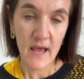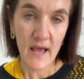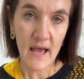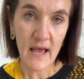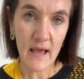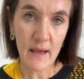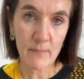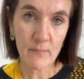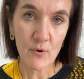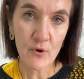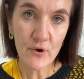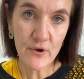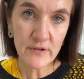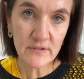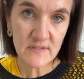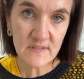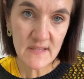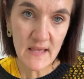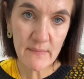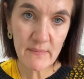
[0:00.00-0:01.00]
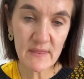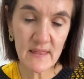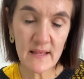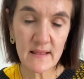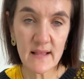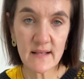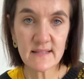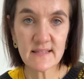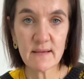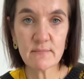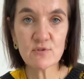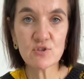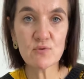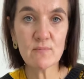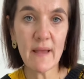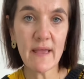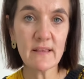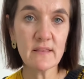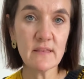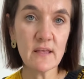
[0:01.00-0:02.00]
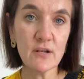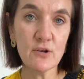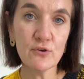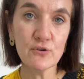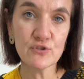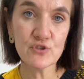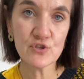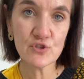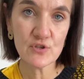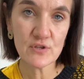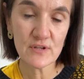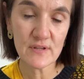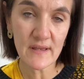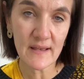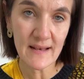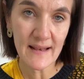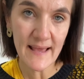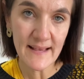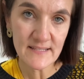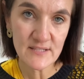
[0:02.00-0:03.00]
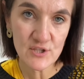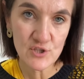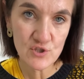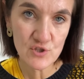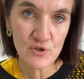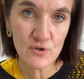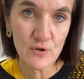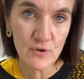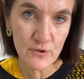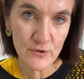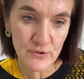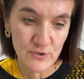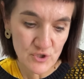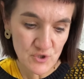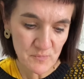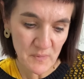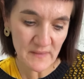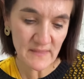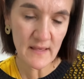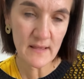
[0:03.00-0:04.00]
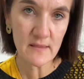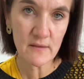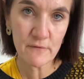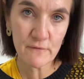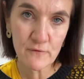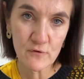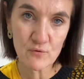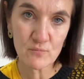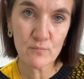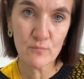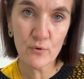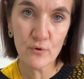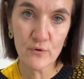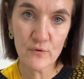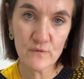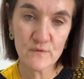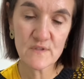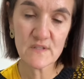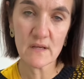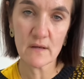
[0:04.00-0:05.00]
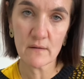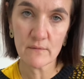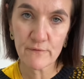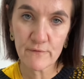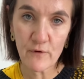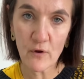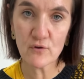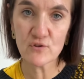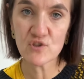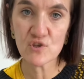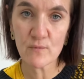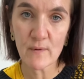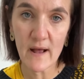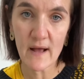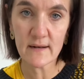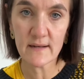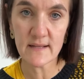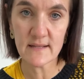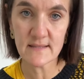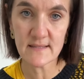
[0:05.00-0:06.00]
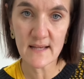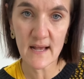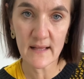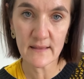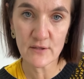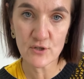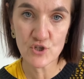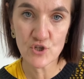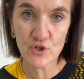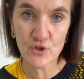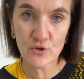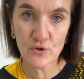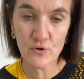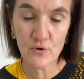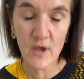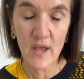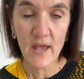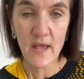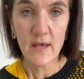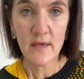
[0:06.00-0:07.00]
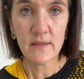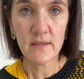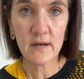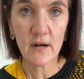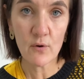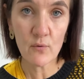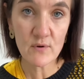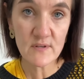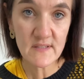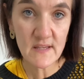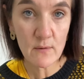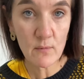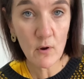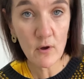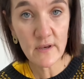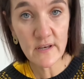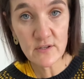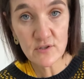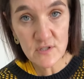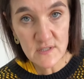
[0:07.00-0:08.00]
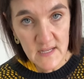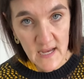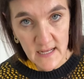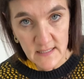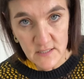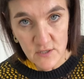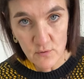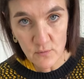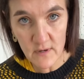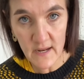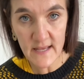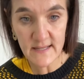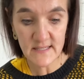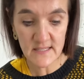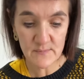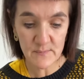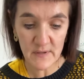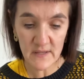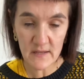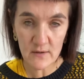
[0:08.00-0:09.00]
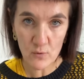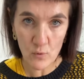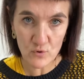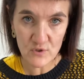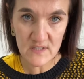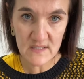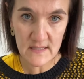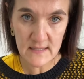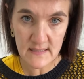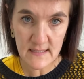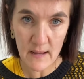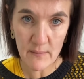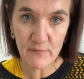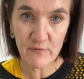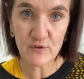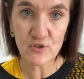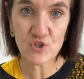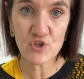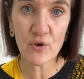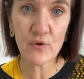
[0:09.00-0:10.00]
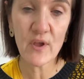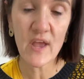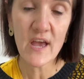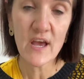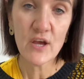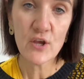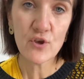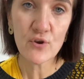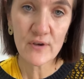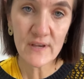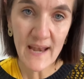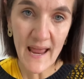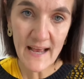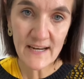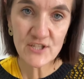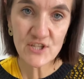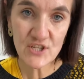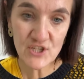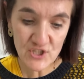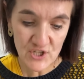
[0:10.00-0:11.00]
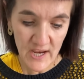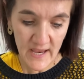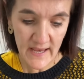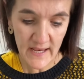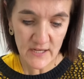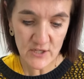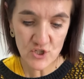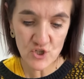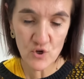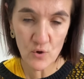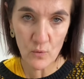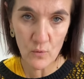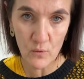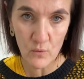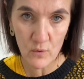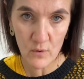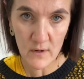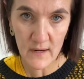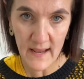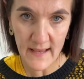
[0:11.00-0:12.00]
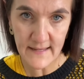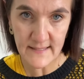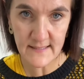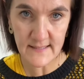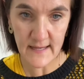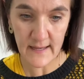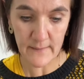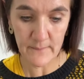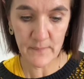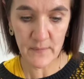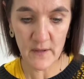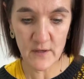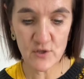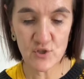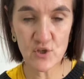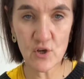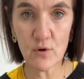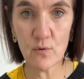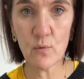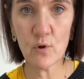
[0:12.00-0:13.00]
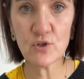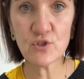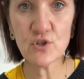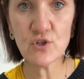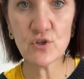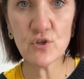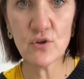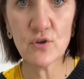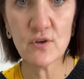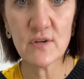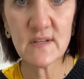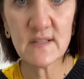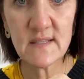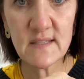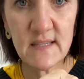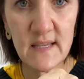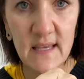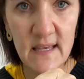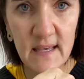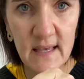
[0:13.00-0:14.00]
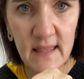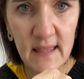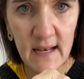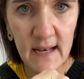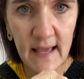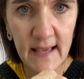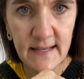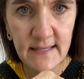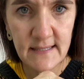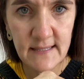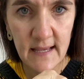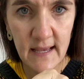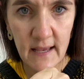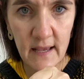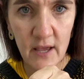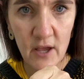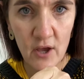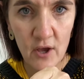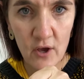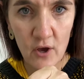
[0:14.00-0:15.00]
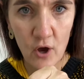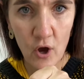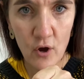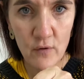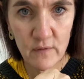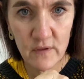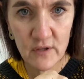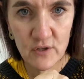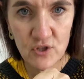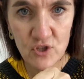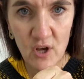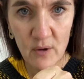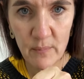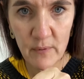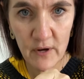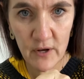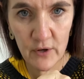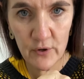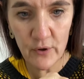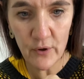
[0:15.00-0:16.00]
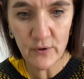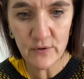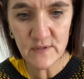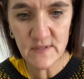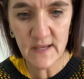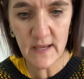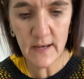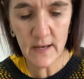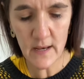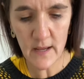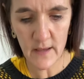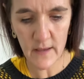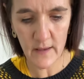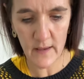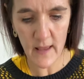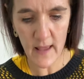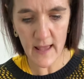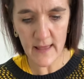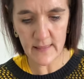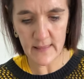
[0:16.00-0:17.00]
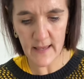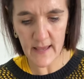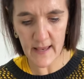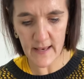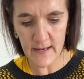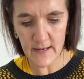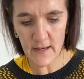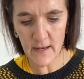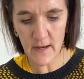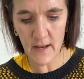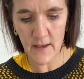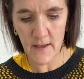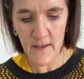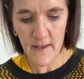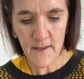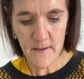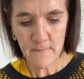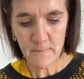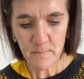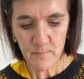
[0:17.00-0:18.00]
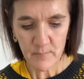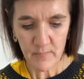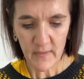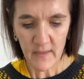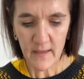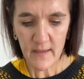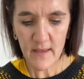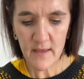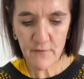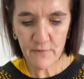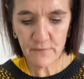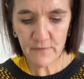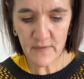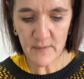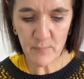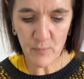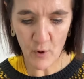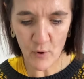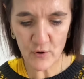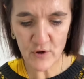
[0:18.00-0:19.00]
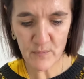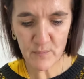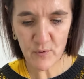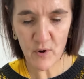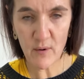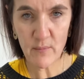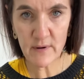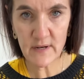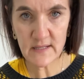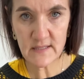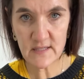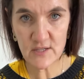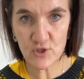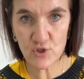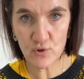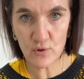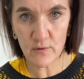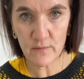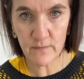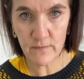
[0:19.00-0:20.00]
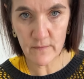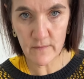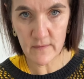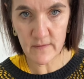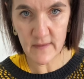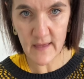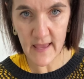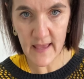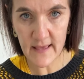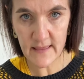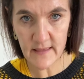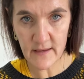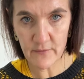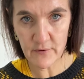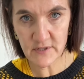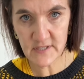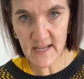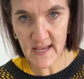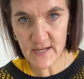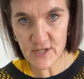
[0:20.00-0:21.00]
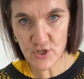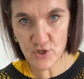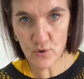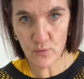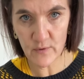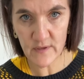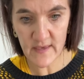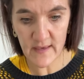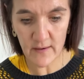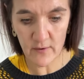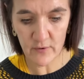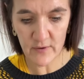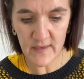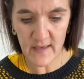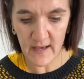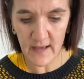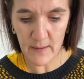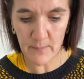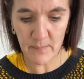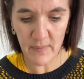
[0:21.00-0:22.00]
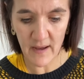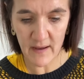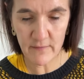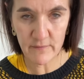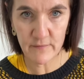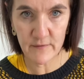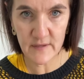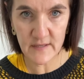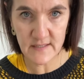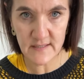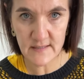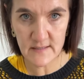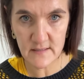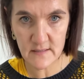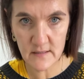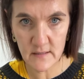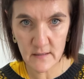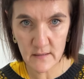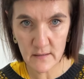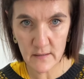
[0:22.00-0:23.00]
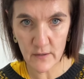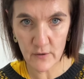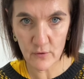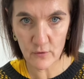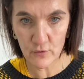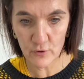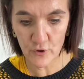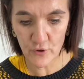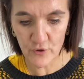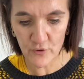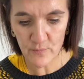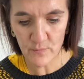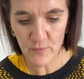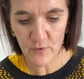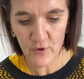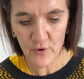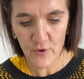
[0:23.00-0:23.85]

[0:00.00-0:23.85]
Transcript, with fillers: um, hurts them and then they tend to make their, loose, their laces too loose, but then the foot moves, floats around inside the shoe. Then I always say, well, you need to tighten your laces, but it causes discomfort. So you can actually change your lacing. So what you do, you can see here the lacing over the top and it goes in and then if the bony prominence is sort of there, the irritation or here or here above this little loop,